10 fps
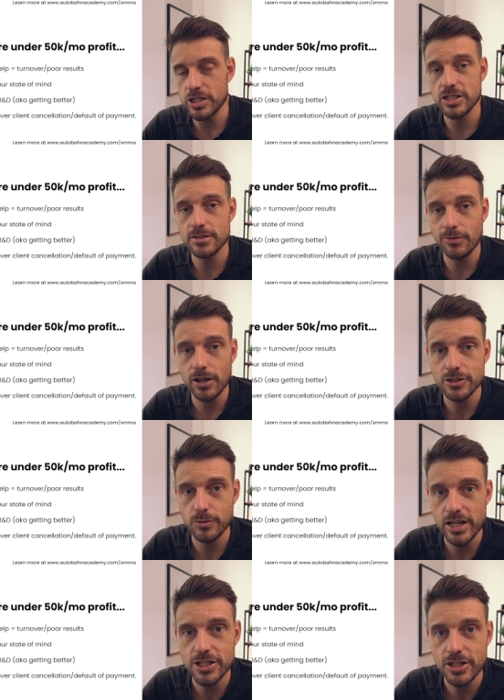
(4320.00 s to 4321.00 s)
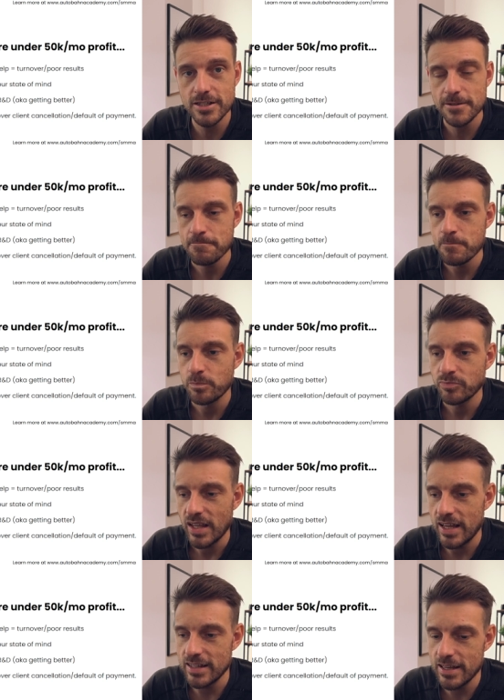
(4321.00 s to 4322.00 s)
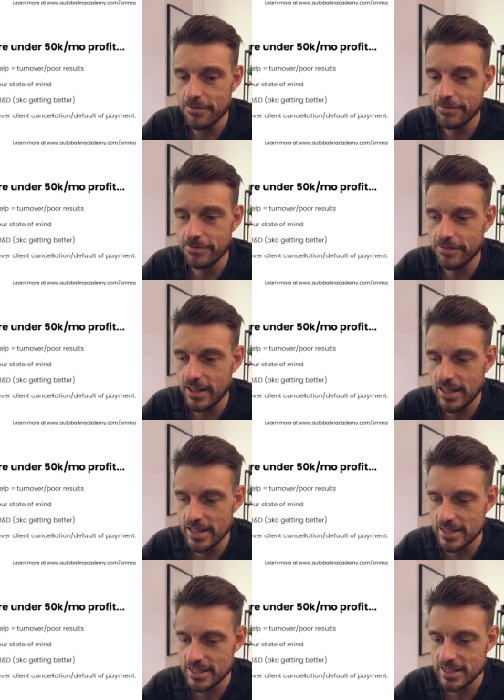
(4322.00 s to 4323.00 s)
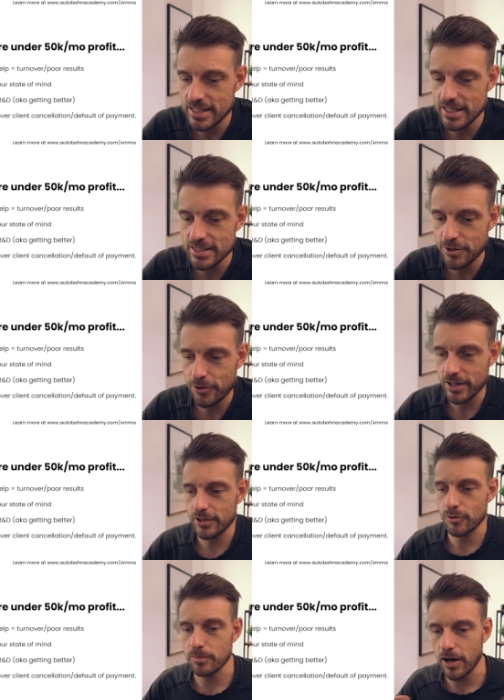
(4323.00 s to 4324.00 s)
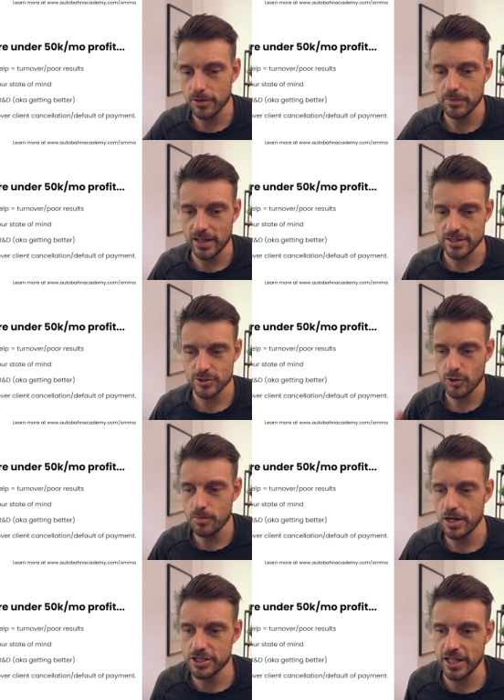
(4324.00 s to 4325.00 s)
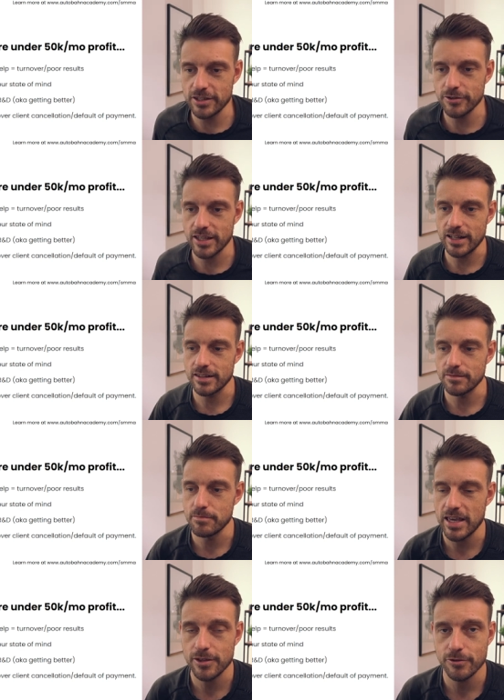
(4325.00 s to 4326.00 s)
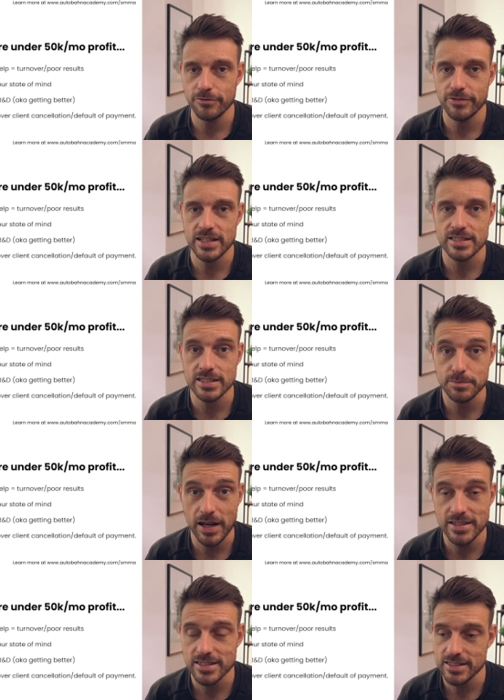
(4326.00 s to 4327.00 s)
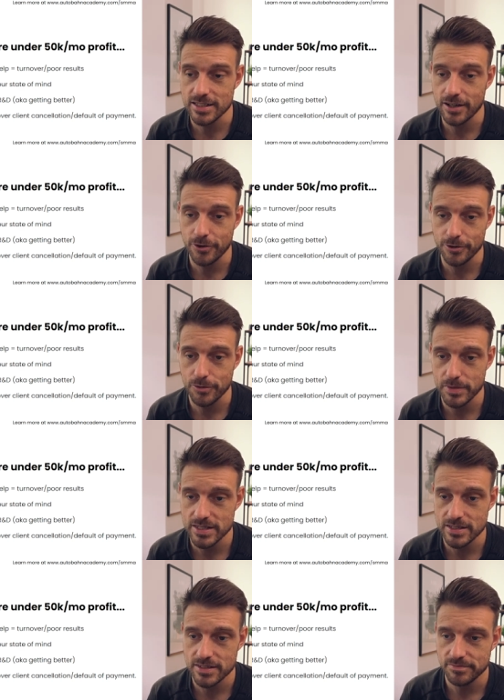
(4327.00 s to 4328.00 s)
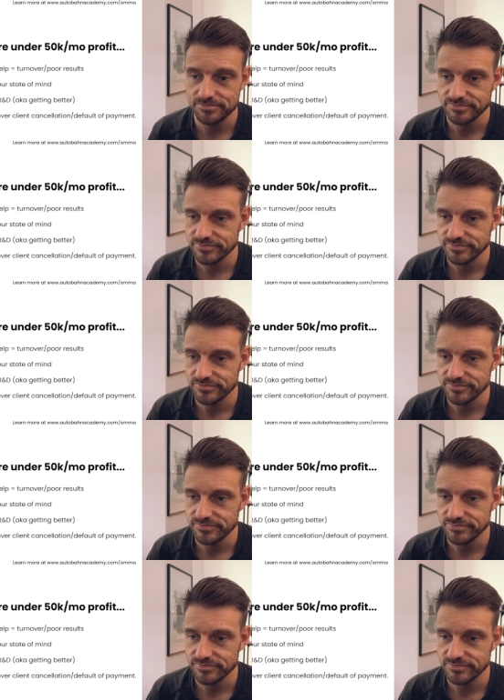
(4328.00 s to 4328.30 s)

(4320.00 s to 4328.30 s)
budgets fluctuations, and if it's it's hurting your bottom line so much that you can make your fixed expense it's going to hurt your business